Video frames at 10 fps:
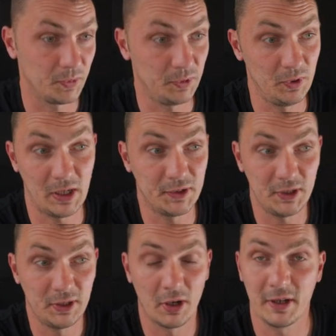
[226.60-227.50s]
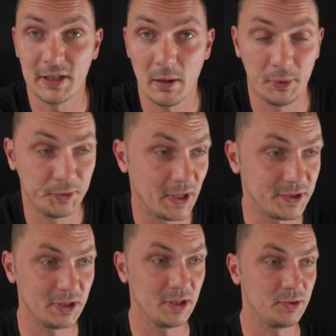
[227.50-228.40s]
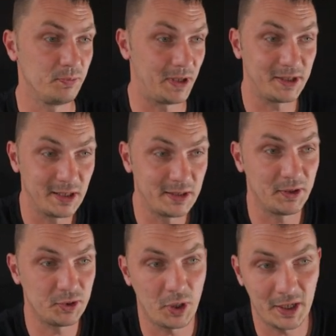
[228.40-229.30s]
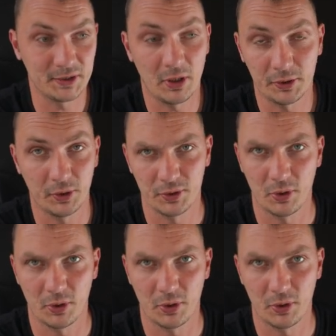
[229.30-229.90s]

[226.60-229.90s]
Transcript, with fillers: You can see there are examples. Does the participant trust doctors?